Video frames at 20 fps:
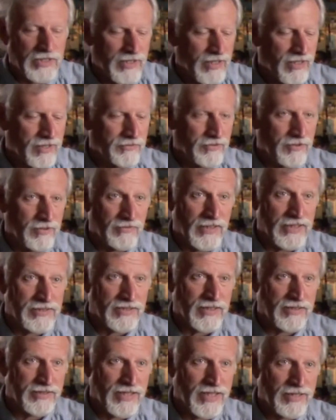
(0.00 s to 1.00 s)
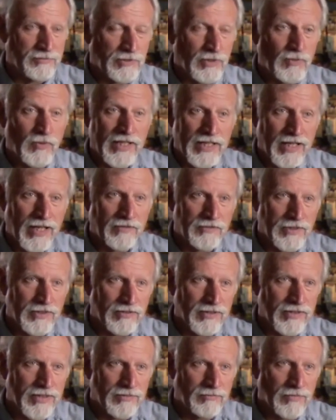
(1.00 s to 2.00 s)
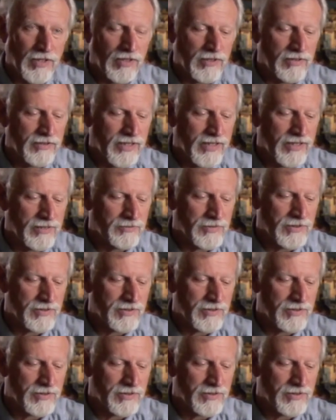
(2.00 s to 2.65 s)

any behavior of an extinct animal, we have to look at modern